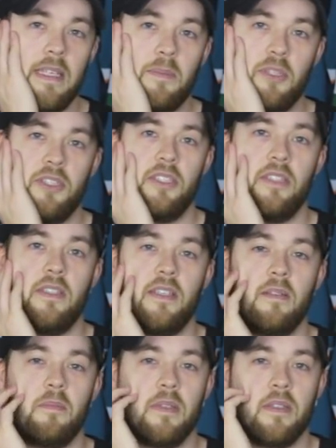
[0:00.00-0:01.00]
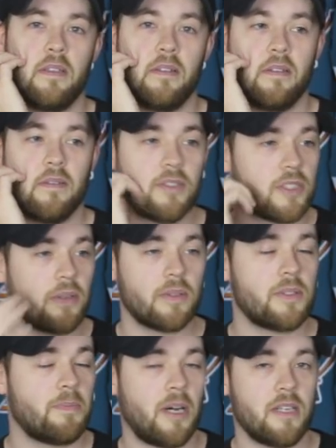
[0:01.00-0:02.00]
They appreciate that. But yeah. There's
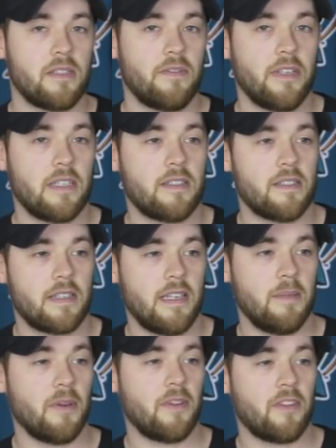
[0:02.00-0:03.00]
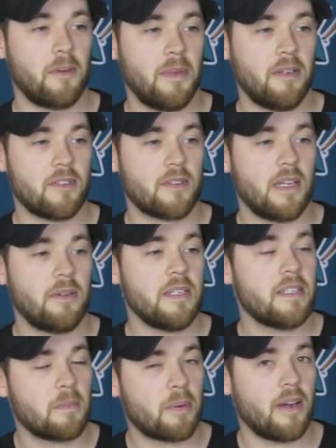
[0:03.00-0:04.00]
always positive things to say about the thumbnails. So I always
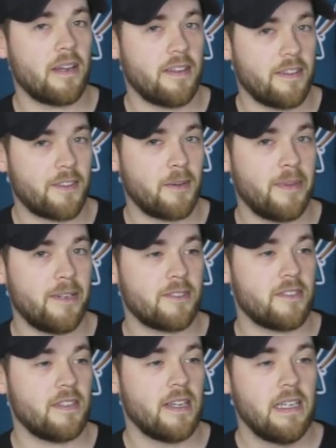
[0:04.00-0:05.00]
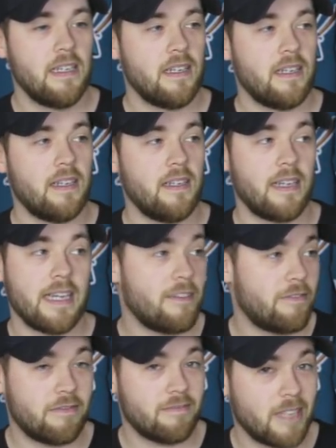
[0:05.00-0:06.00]
take pride in the thumbnails, and I
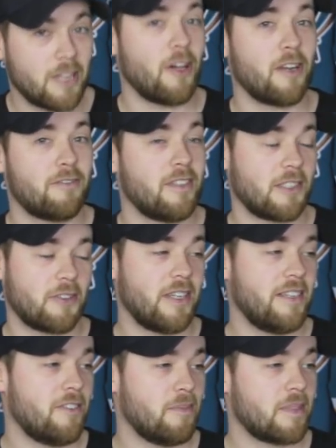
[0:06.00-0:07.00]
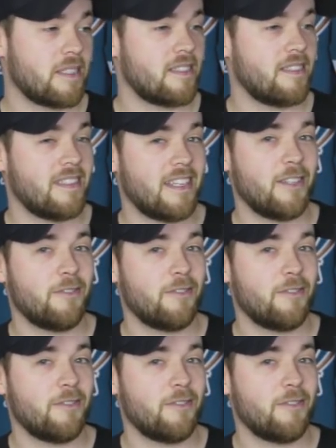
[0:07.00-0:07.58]
have a lot of fun creating them because I